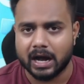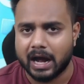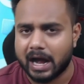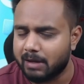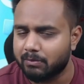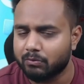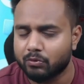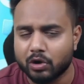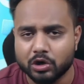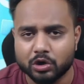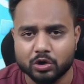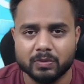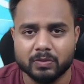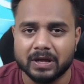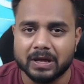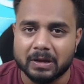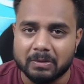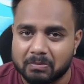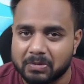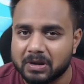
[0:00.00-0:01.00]
I'm going to be
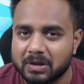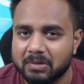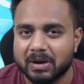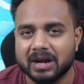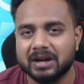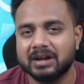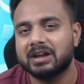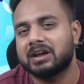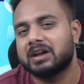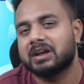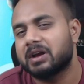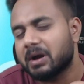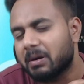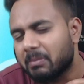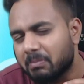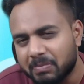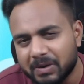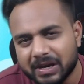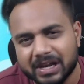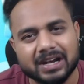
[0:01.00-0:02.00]
implement
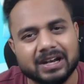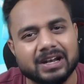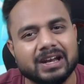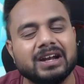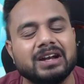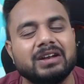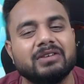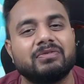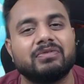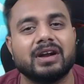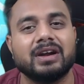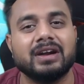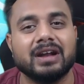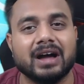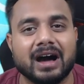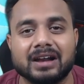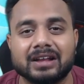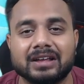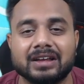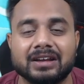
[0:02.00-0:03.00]
completely different
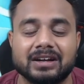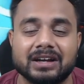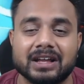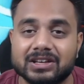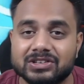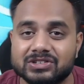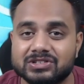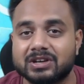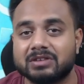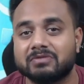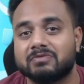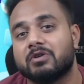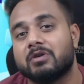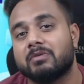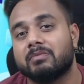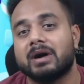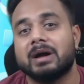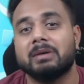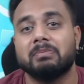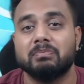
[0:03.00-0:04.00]
architecture from
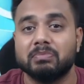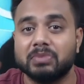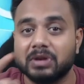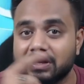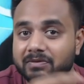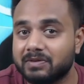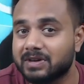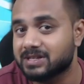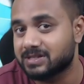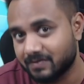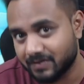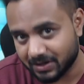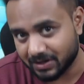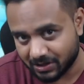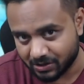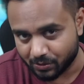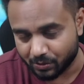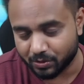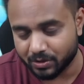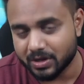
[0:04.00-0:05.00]
my previous
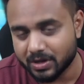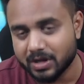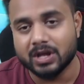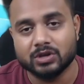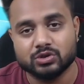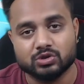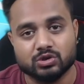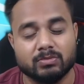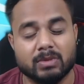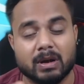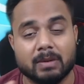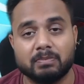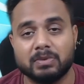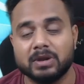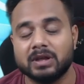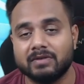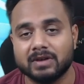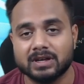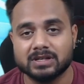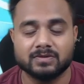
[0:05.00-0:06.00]
video. So in my
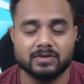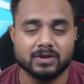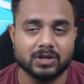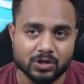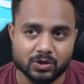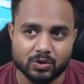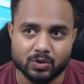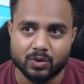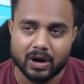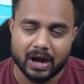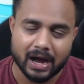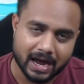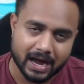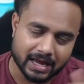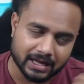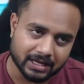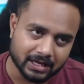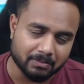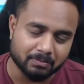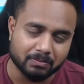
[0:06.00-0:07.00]
previous video, I
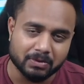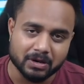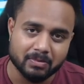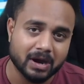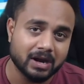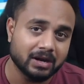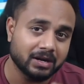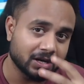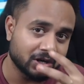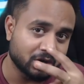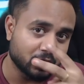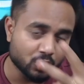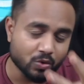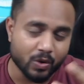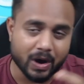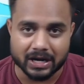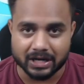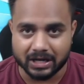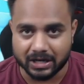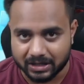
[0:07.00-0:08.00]
implemented two
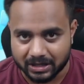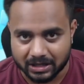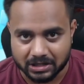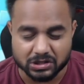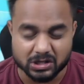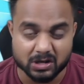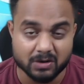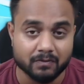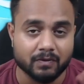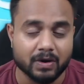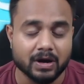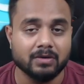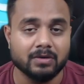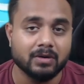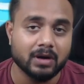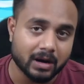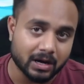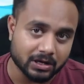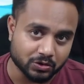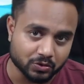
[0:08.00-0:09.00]
architecture, one
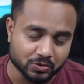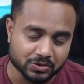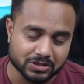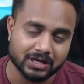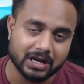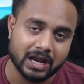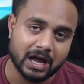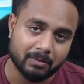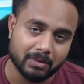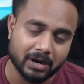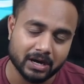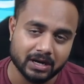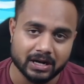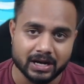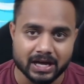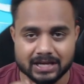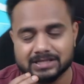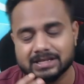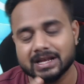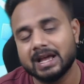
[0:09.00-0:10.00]
using Llama
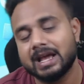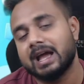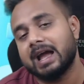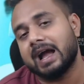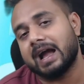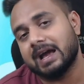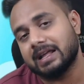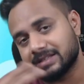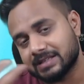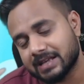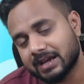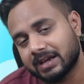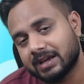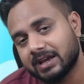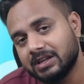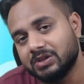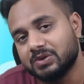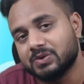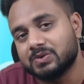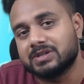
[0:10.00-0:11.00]
Index and
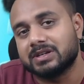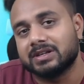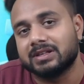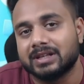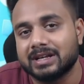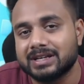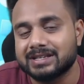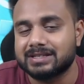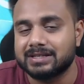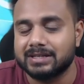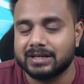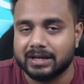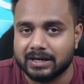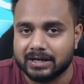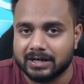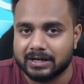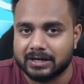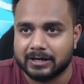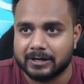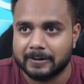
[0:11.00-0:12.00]
second using this
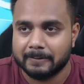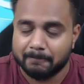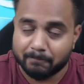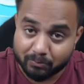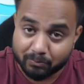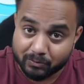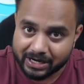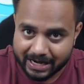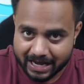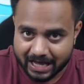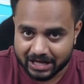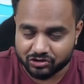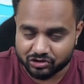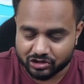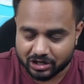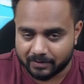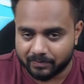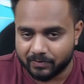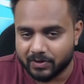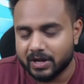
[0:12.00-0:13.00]

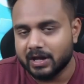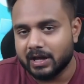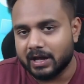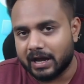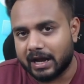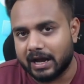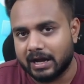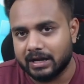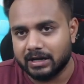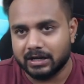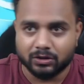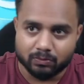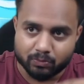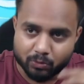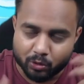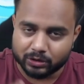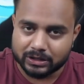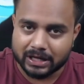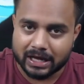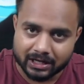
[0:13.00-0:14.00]
Langchain. And in
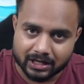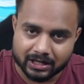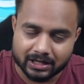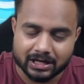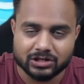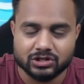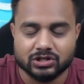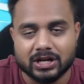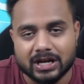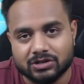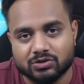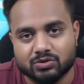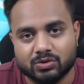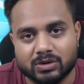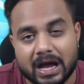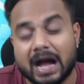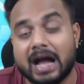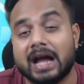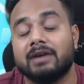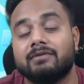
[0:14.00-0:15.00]
both architecture, actually,
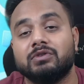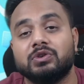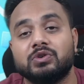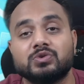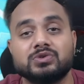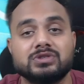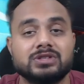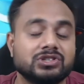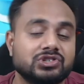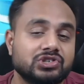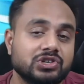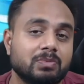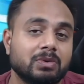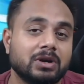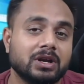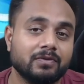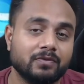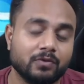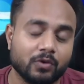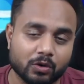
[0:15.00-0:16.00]
I have used the
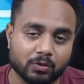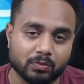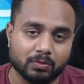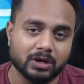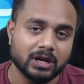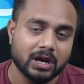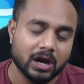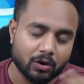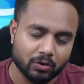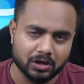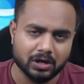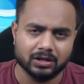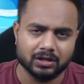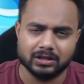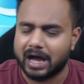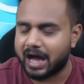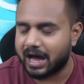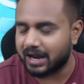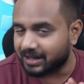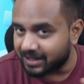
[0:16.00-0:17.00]
GPT-4B. Now here the
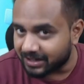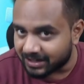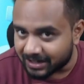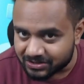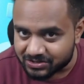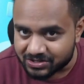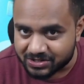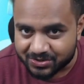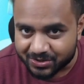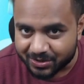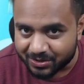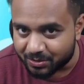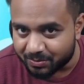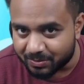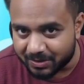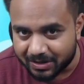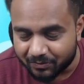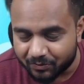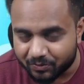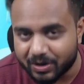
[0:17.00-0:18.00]
architecture is going to be
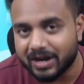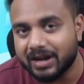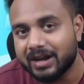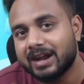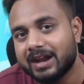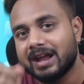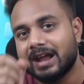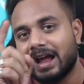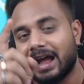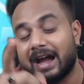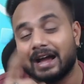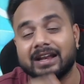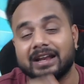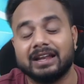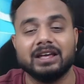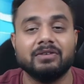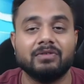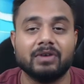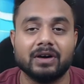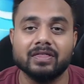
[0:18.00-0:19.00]
different and
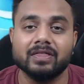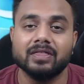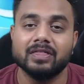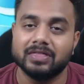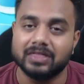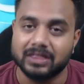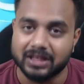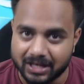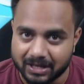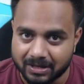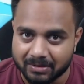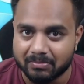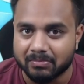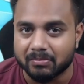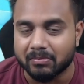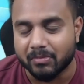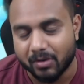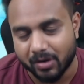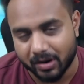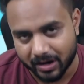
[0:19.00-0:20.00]
even the
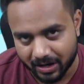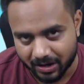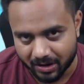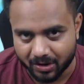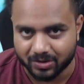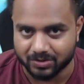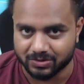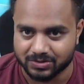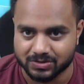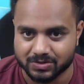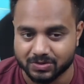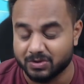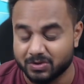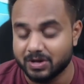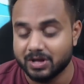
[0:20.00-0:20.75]
model also.